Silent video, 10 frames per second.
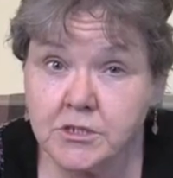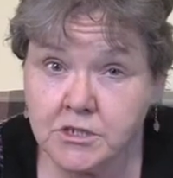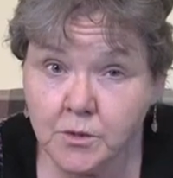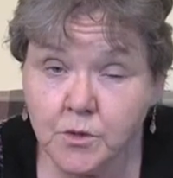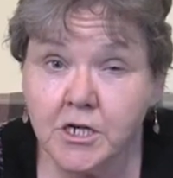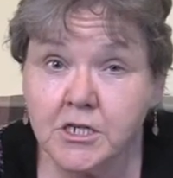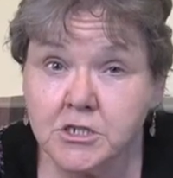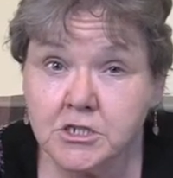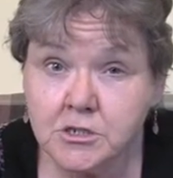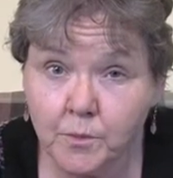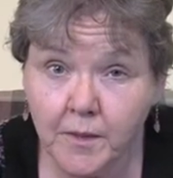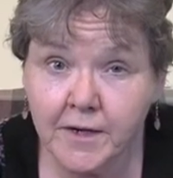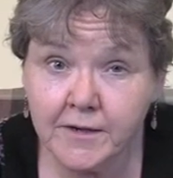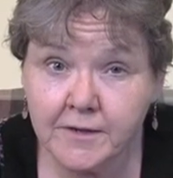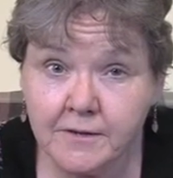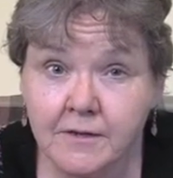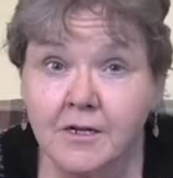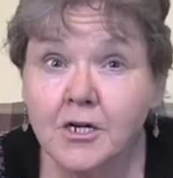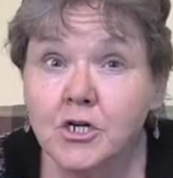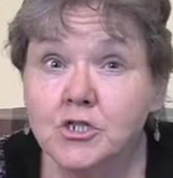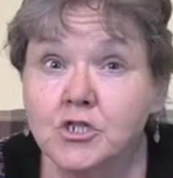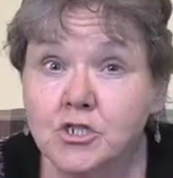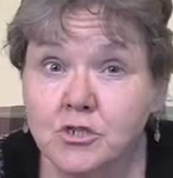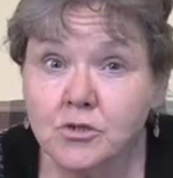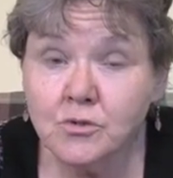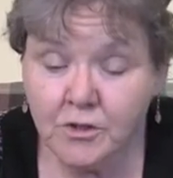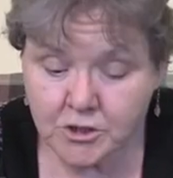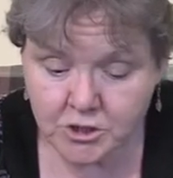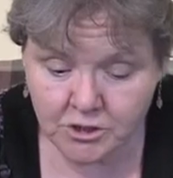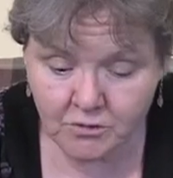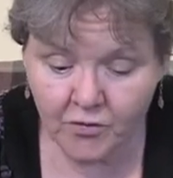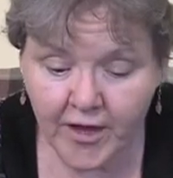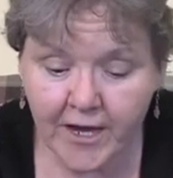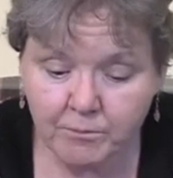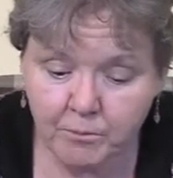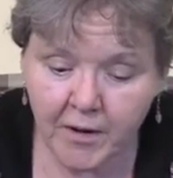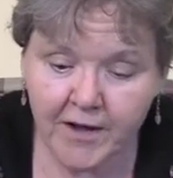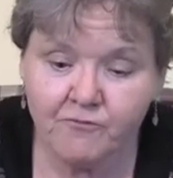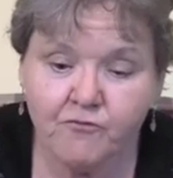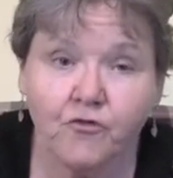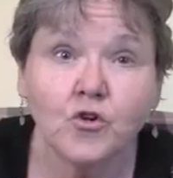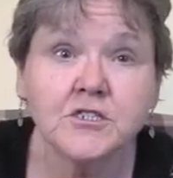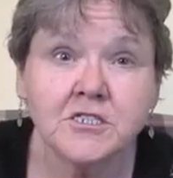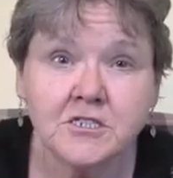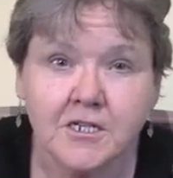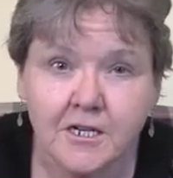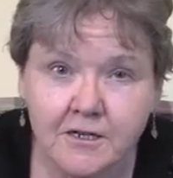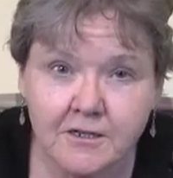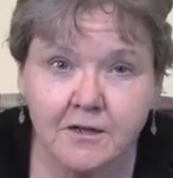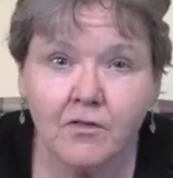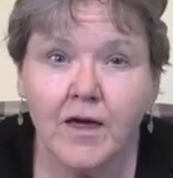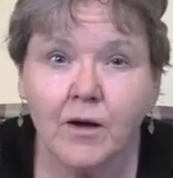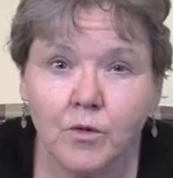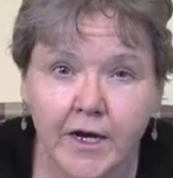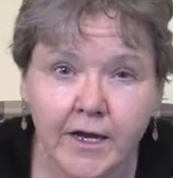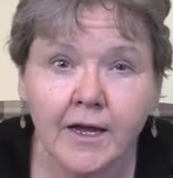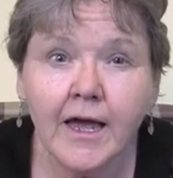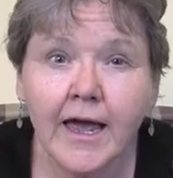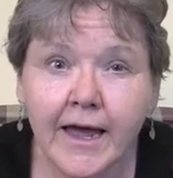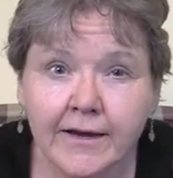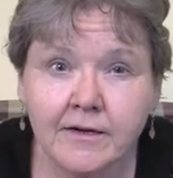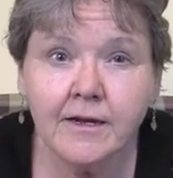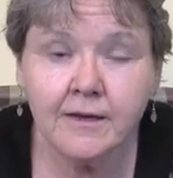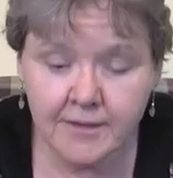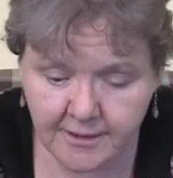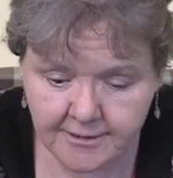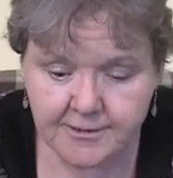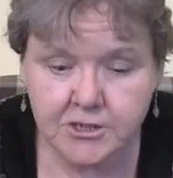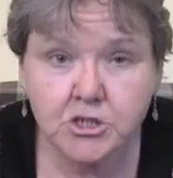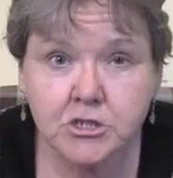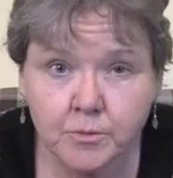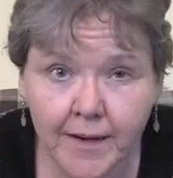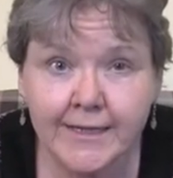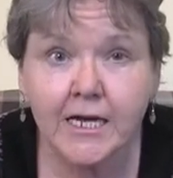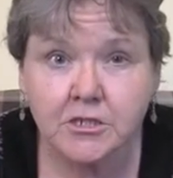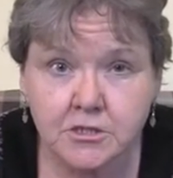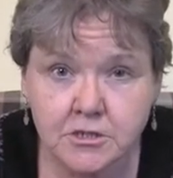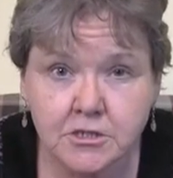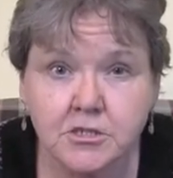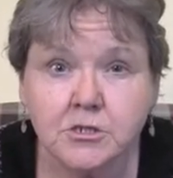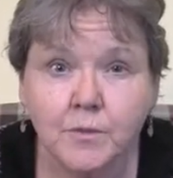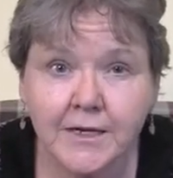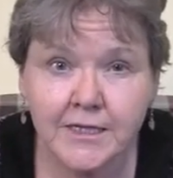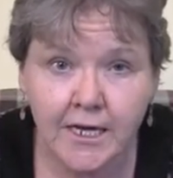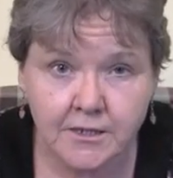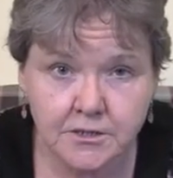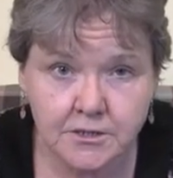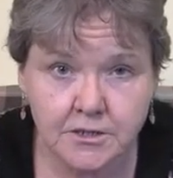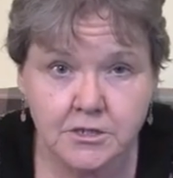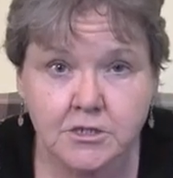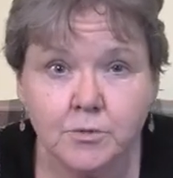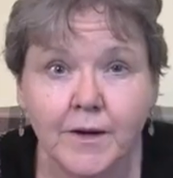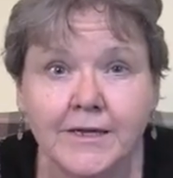subconscious mind to do that by forcing it that way and telling it, this is my yes, this is my yes, this is my